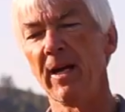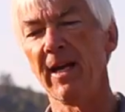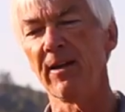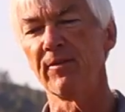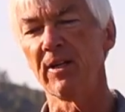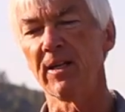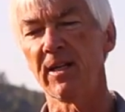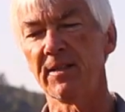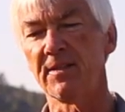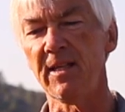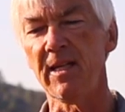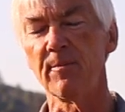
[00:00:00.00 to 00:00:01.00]
have a
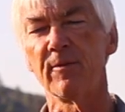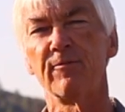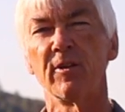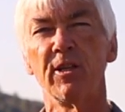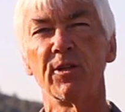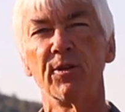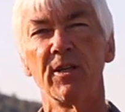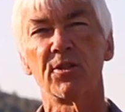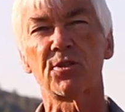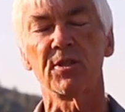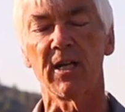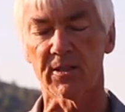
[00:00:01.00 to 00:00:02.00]
team of very good
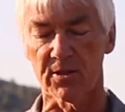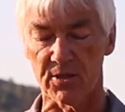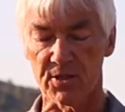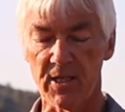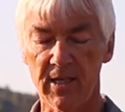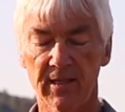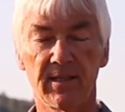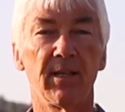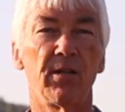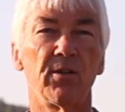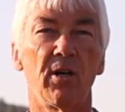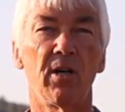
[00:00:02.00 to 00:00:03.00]
instructors that
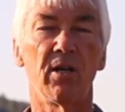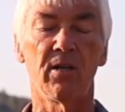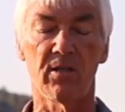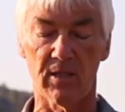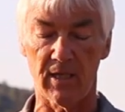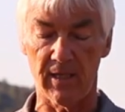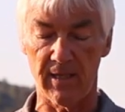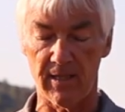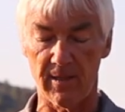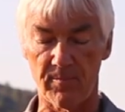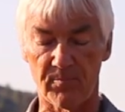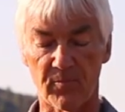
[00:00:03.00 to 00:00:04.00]
are all
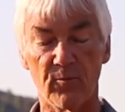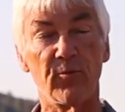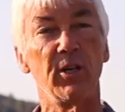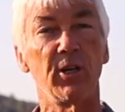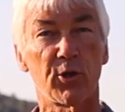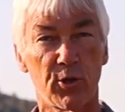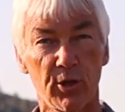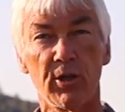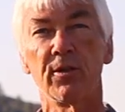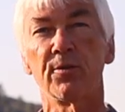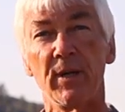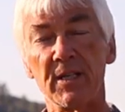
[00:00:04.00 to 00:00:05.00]
very
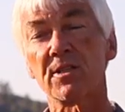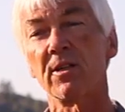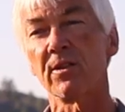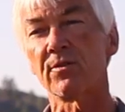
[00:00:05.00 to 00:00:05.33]
current race car